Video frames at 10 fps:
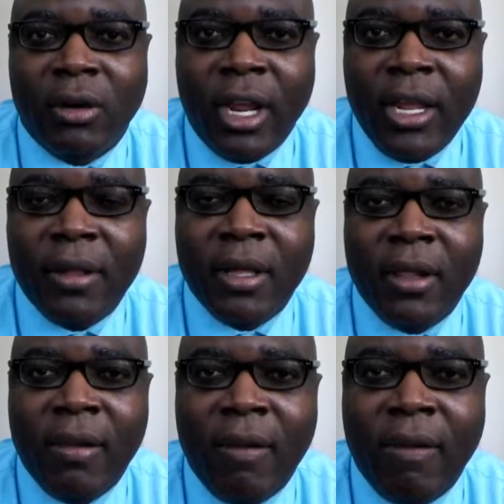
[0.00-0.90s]
All right?
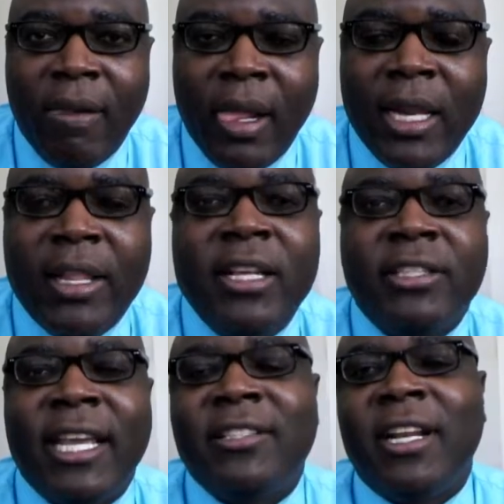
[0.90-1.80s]
Then
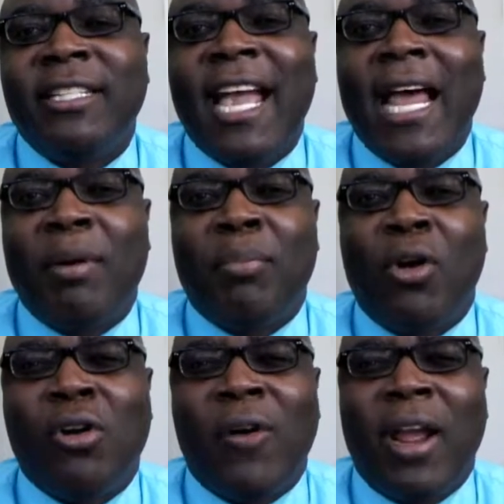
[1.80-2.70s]
you say it's an entitlement
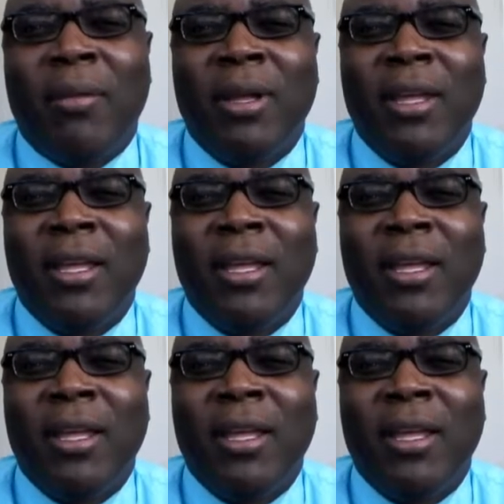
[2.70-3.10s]
program.